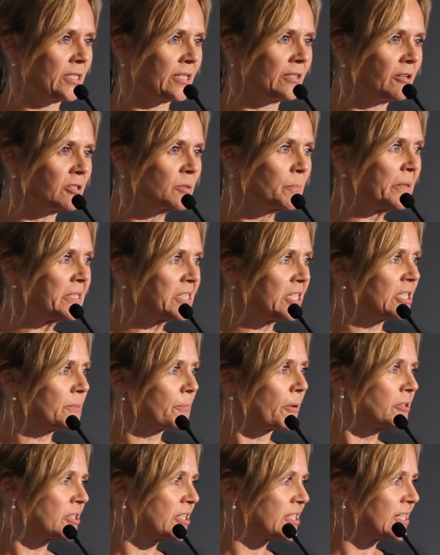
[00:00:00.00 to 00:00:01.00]
and those business
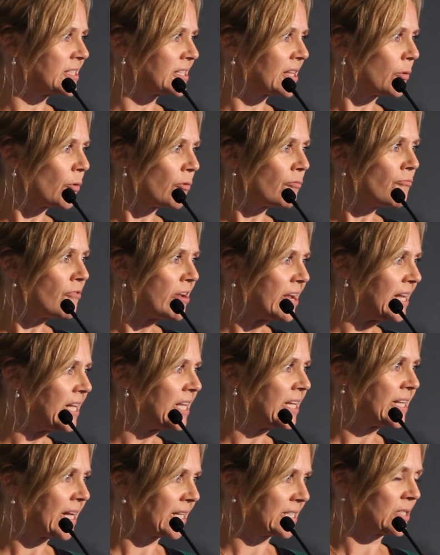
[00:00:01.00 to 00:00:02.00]
processes that were
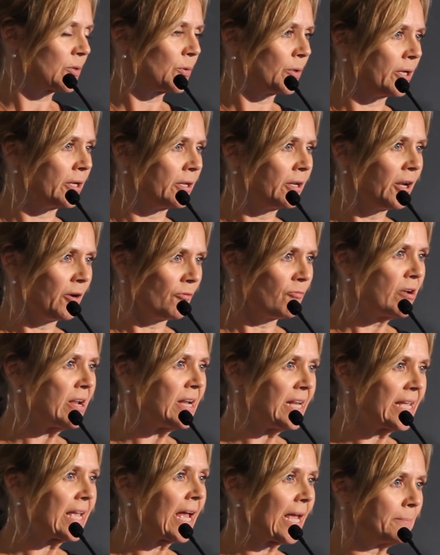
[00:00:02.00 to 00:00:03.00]
really inadequate
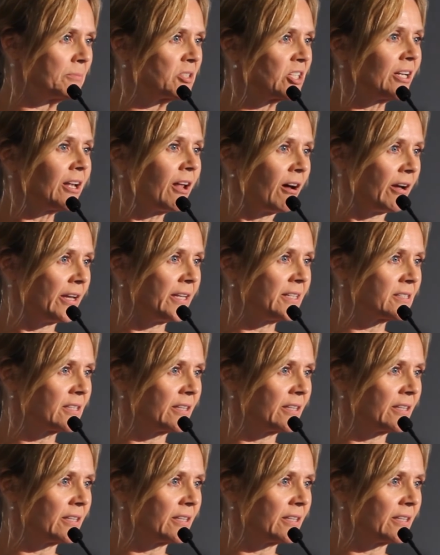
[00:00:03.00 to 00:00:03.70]
really came to light.